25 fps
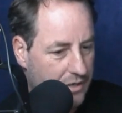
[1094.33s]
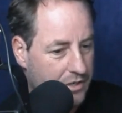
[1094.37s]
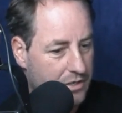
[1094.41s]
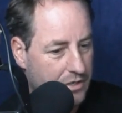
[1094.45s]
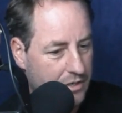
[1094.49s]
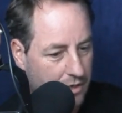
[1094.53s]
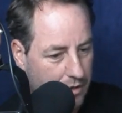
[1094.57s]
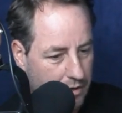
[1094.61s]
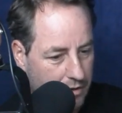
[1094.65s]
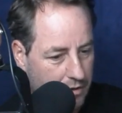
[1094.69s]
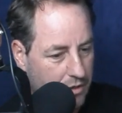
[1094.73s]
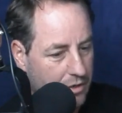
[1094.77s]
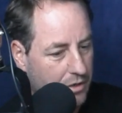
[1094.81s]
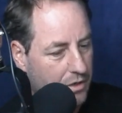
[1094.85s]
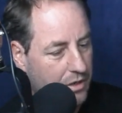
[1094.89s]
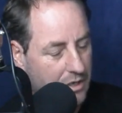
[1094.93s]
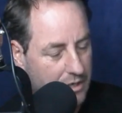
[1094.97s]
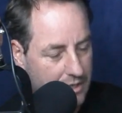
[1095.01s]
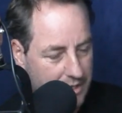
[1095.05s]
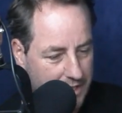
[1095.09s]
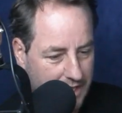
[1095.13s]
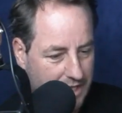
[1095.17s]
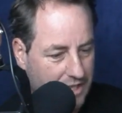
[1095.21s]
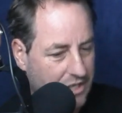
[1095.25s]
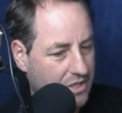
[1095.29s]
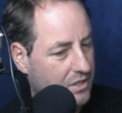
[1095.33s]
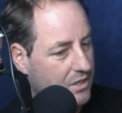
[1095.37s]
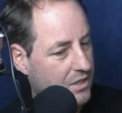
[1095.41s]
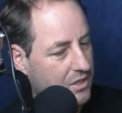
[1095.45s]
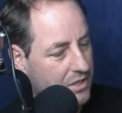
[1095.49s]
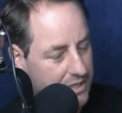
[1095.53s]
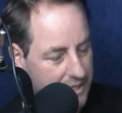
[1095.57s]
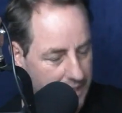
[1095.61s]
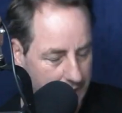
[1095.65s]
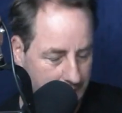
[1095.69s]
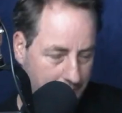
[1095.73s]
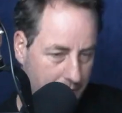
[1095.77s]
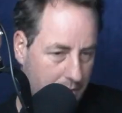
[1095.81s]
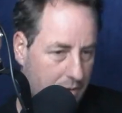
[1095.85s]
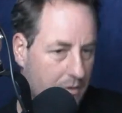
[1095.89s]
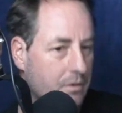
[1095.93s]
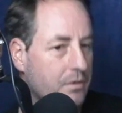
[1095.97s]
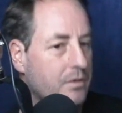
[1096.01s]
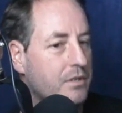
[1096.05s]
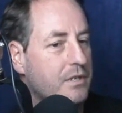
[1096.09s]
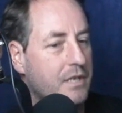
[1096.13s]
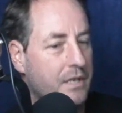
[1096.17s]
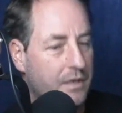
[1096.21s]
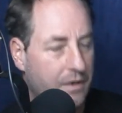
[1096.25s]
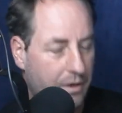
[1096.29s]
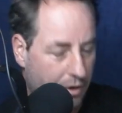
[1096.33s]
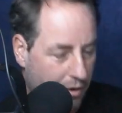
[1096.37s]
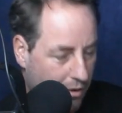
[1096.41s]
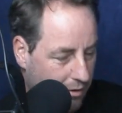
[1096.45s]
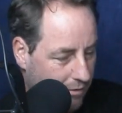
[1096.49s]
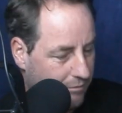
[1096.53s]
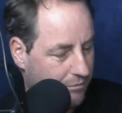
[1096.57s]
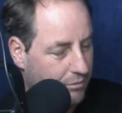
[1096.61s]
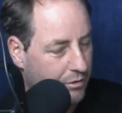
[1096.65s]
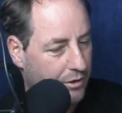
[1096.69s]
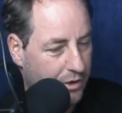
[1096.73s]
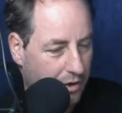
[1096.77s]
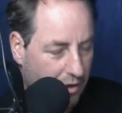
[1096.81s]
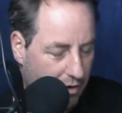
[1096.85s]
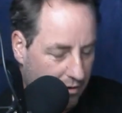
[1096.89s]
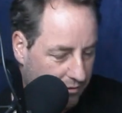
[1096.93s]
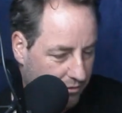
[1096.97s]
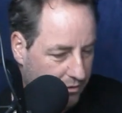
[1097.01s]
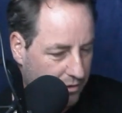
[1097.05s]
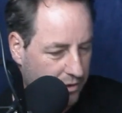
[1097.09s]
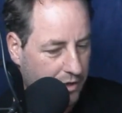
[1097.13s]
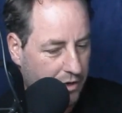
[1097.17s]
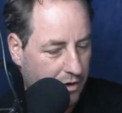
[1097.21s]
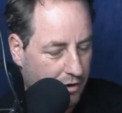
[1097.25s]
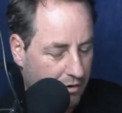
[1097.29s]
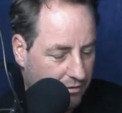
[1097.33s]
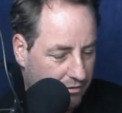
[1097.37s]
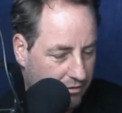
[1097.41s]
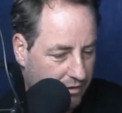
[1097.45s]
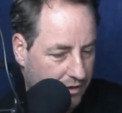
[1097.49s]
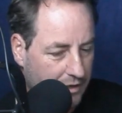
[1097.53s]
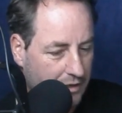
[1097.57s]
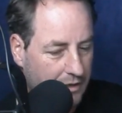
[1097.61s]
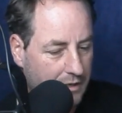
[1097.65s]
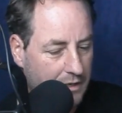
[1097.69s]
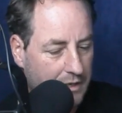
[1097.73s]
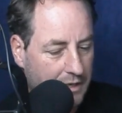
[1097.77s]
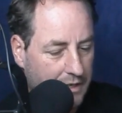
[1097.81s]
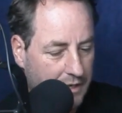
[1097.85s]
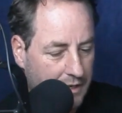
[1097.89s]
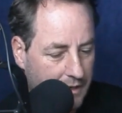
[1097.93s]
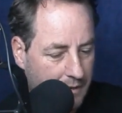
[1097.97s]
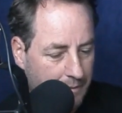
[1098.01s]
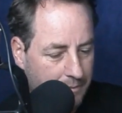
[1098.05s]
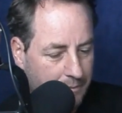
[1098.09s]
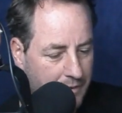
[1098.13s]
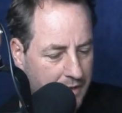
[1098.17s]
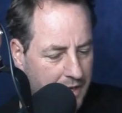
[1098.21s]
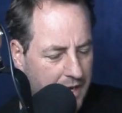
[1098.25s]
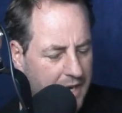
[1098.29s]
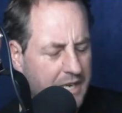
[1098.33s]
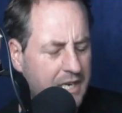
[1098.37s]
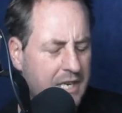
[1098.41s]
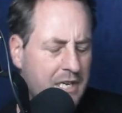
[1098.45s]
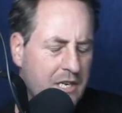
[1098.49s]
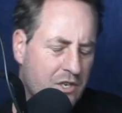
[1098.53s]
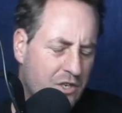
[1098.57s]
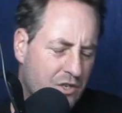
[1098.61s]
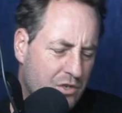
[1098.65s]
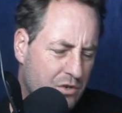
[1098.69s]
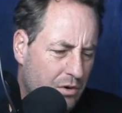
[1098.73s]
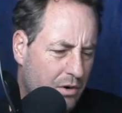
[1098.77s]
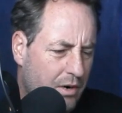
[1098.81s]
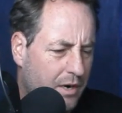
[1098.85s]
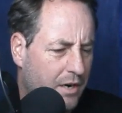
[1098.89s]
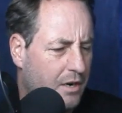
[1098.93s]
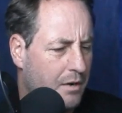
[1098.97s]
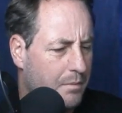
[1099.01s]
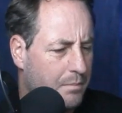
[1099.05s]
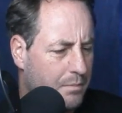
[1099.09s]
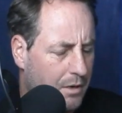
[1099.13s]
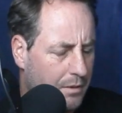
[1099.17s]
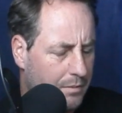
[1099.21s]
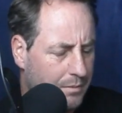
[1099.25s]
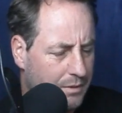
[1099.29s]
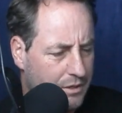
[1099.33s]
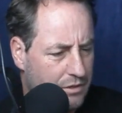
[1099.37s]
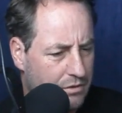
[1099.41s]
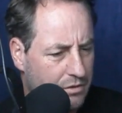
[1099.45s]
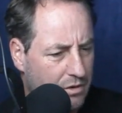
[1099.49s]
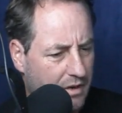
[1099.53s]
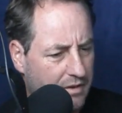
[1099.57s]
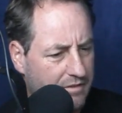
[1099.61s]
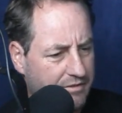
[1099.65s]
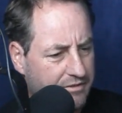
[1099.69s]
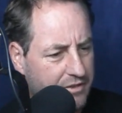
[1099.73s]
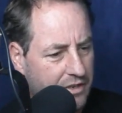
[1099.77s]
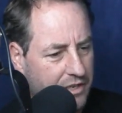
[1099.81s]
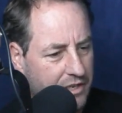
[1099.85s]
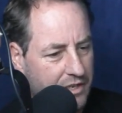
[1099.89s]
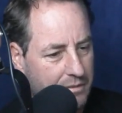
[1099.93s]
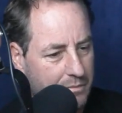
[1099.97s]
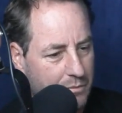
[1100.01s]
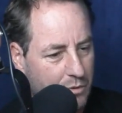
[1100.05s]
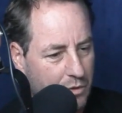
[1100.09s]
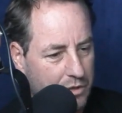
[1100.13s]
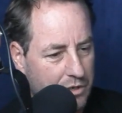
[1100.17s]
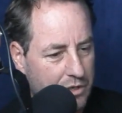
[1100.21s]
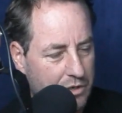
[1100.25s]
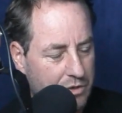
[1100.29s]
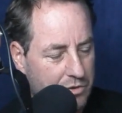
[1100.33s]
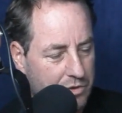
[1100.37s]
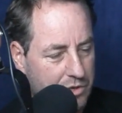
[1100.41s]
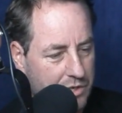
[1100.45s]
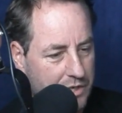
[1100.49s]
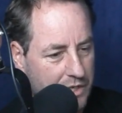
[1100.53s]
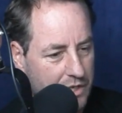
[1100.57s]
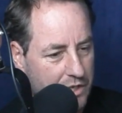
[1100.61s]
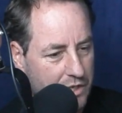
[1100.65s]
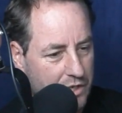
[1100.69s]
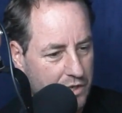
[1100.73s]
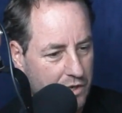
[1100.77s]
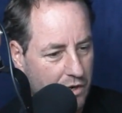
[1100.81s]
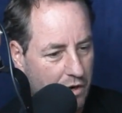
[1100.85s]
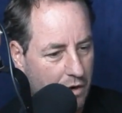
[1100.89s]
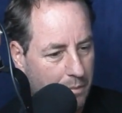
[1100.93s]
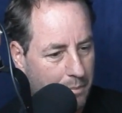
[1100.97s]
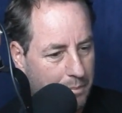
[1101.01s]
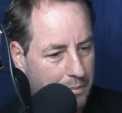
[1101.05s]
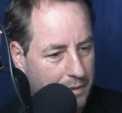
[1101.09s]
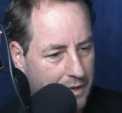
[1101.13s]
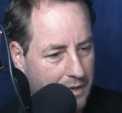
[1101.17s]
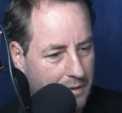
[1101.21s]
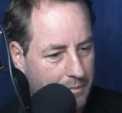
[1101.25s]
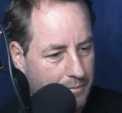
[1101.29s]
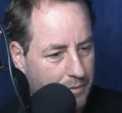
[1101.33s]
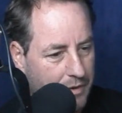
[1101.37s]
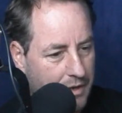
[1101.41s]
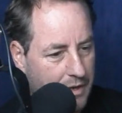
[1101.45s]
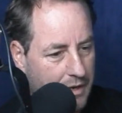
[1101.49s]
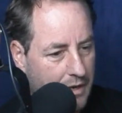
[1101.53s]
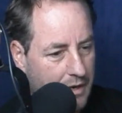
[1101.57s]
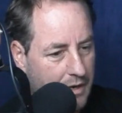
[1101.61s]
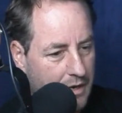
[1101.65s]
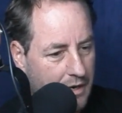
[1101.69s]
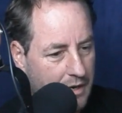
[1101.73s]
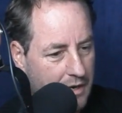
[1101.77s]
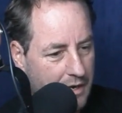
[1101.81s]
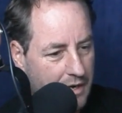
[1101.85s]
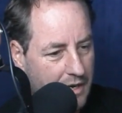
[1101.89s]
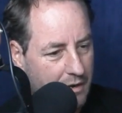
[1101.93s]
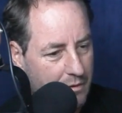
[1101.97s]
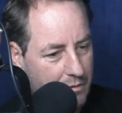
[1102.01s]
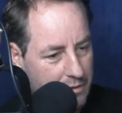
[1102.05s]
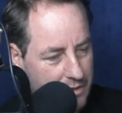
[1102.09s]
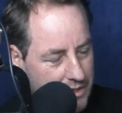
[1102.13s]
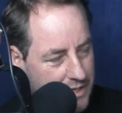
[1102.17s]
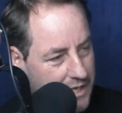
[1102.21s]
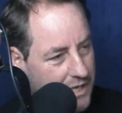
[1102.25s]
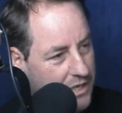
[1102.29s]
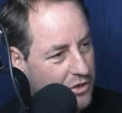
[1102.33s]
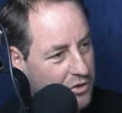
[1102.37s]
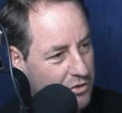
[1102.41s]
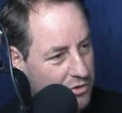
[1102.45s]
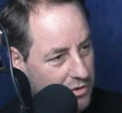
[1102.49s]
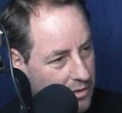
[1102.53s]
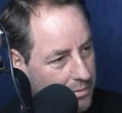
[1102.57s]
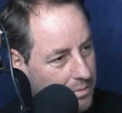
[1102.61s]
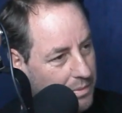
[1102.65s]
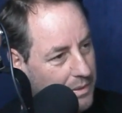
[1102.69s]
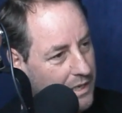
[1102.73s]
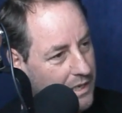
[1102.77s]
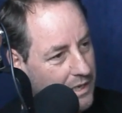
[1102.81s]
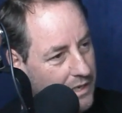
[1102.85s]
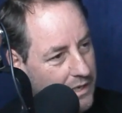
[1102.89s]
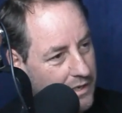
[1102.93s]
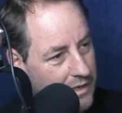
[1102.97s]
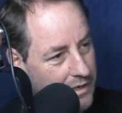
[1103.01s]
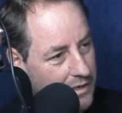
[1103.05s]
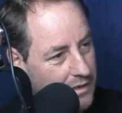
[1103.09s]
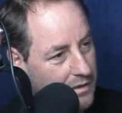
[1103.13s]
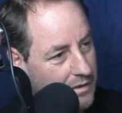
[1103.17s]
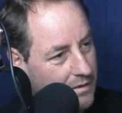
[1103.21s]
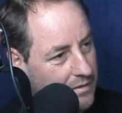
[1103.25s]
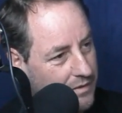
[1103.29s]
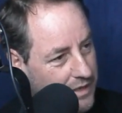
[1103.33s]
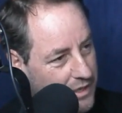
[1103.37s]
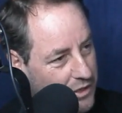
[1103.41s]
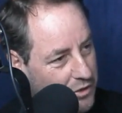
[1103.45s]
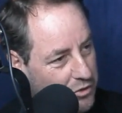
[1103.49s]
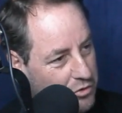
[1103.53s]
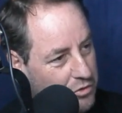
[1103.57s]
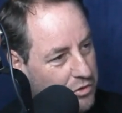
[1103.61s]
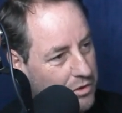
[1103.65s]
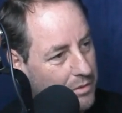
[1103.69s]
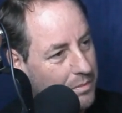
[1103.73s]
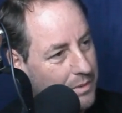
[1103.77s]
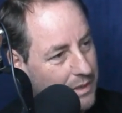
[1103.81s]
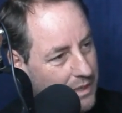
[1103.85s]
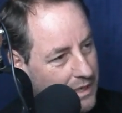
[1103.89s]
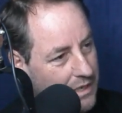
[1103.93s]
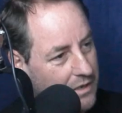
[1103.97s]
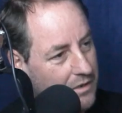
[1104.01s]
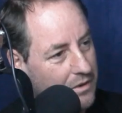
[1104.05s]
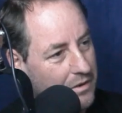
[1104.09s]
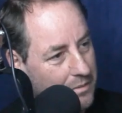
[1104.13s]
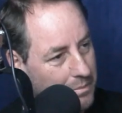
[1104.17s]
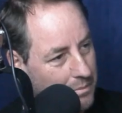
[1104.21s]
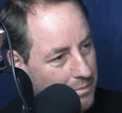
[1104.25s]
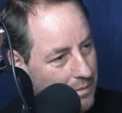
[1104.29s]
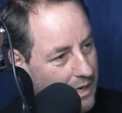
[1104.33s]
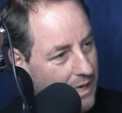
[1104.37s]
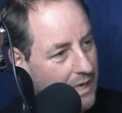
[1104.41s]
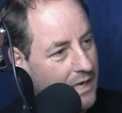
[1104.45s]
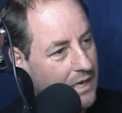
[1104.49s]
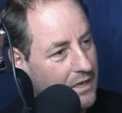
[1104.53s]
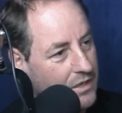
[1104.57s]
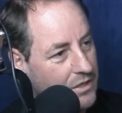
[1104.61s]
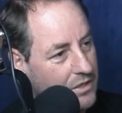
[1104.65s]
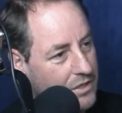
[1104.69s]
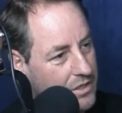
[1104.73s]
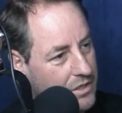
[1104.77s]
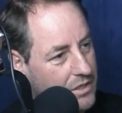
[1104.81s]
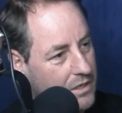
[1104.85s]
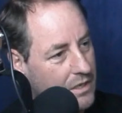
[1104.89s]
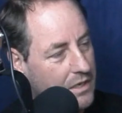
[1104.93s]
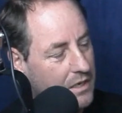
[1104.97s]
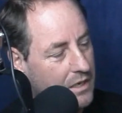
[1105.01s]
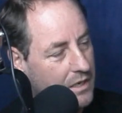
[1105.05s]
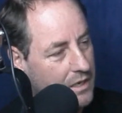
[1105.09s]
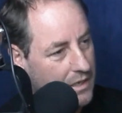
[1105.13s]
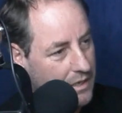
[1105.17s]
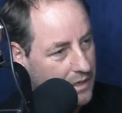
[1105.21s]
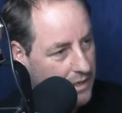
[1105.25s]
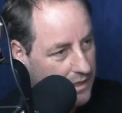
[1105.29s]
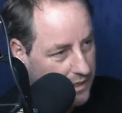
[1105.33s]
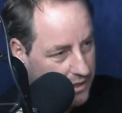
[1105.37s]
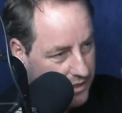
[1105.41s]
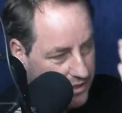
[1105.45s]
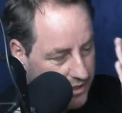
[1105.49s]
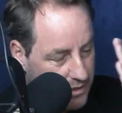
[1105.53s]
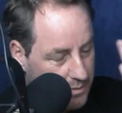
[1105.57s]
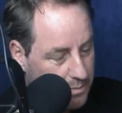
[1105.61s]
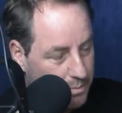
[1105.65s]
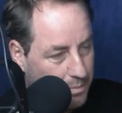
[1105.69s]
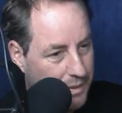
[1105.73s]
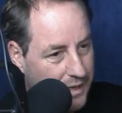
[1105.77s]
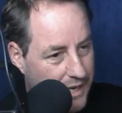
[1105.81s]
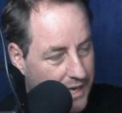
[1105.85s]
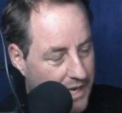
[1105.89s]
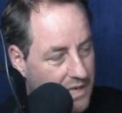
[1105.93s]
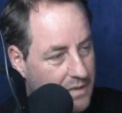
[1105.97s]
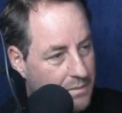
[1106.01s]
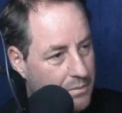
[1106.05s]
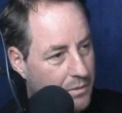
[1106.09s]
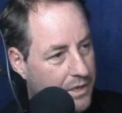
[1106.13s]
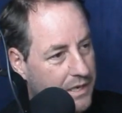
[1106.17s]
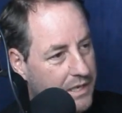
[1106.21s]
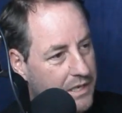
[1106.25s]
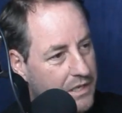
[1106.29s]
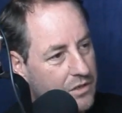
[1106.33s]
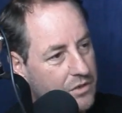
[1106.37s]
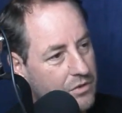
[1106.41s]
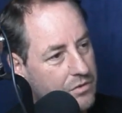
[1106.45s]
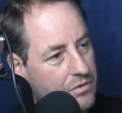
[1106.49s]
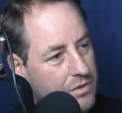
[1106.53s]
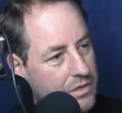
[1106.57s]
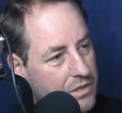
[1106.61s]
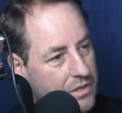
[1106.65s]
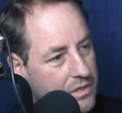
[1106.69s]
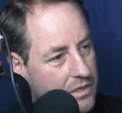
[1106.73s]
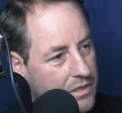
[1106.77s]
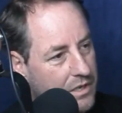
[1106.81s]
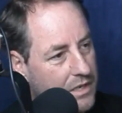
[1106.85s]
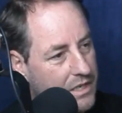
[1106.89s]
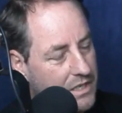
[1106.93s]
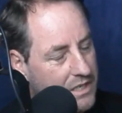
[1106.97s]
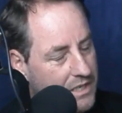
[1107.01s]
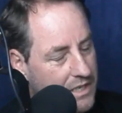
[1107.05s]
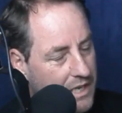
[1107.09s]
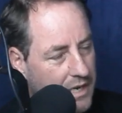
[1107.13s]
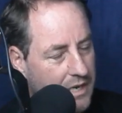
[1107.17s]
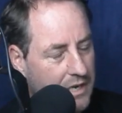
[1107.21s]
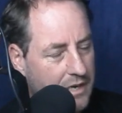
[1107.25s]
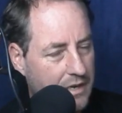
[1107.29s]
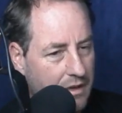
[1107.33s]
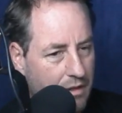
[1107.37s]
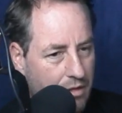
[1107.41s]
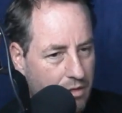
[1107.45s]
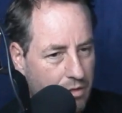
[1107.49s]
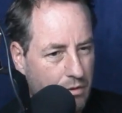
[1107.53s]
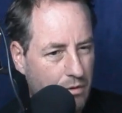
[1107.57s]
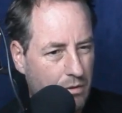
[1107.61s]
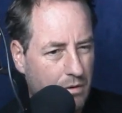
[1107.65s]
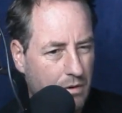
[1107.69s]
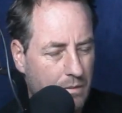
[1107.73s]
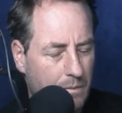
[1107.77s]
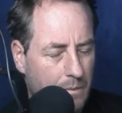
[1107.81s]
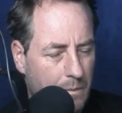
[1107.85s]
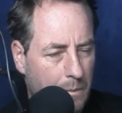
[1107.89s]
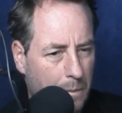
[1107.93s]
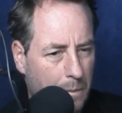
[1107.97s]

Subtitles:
So you're teaching the same content over and over and over. And yes, sure, I could probably try and find a more interesting job, but it was that trip here, trip here in March. It just piqued my interest, and I suddenly thought,